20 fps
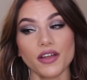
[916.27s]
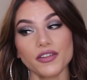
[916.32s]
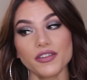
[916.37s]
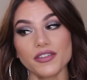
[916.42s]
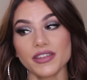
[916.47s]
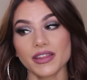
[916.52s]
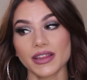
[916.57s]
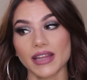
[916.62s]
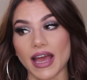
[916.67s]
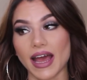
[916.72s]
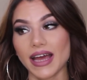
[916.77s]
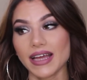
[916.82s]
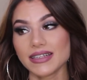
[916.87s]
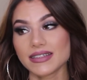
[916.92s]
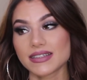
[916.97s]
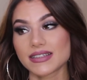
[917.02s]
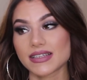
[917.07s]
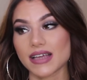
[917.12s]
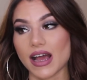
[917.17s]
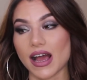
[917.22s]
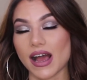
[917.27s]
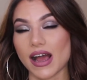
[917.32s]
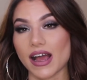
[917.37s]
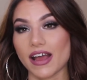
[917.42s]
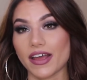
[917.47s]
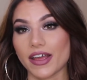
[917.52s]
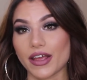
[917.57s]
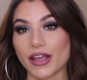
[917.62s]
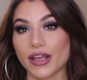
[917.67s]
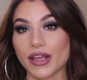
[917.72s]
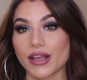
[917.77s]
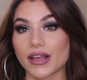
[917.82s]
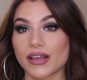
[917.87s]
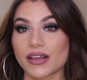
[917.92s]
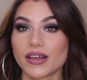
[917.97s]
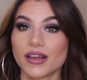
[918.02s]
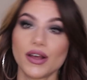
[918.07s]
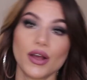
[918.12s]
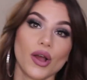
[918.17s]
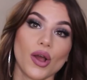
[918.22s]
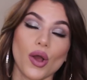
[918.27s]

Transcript: Other than that, I